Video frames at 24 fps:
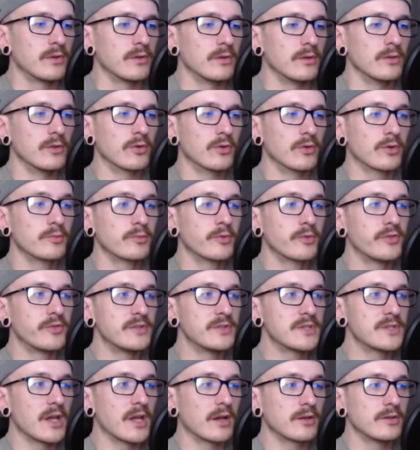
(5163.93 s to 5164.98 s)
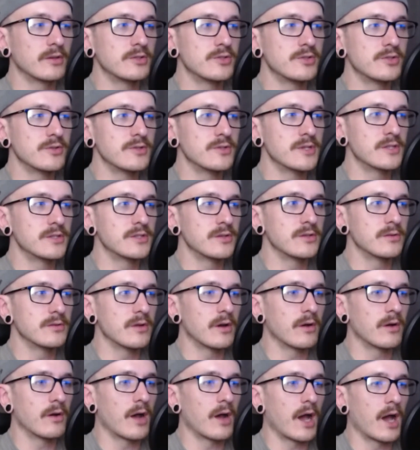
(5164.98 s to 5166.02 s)
Lauren Murphy's got good jiu-jitsu,
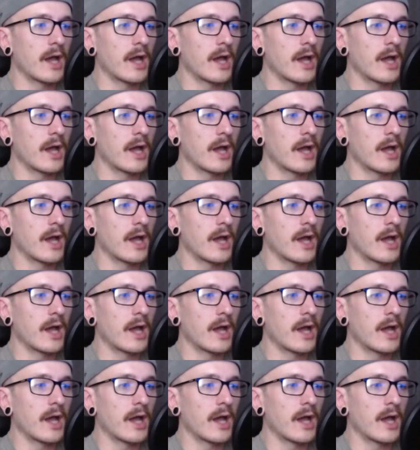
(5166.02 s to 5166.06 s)
though.